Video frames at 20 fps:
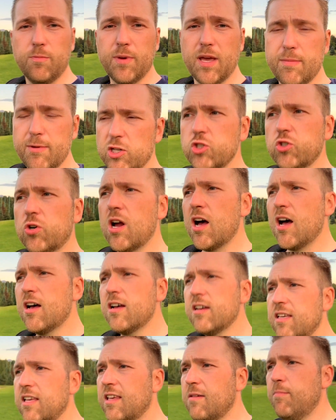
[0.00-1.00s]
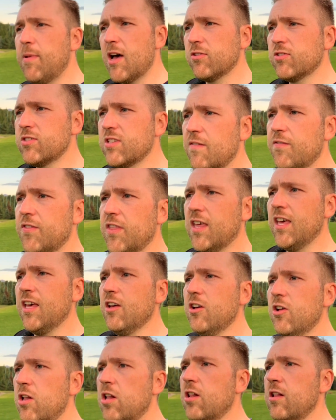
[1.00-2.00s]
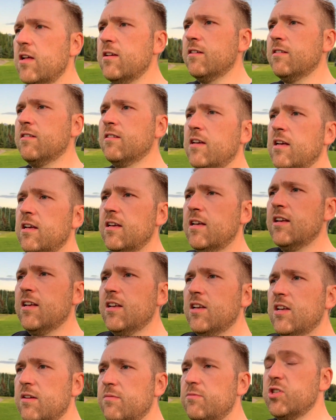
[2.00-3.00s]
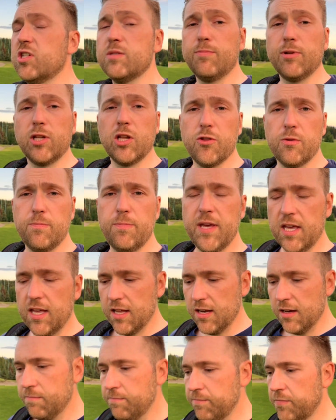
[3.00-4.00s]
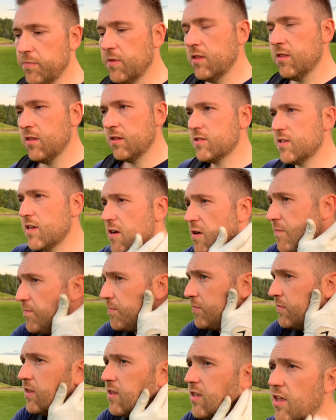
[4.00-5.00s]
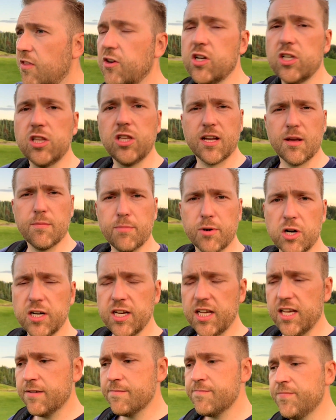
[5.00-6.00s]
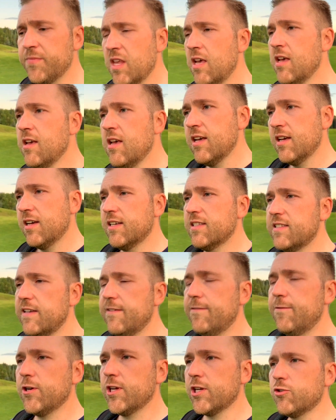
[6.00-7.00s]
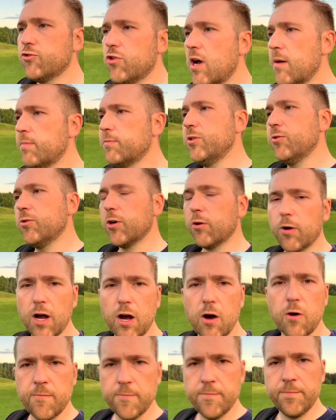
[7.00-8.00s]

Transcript: baby draw, bounced off the hill just below the pin. So another good look at birdie. Let's see if we can drop 2 in a row.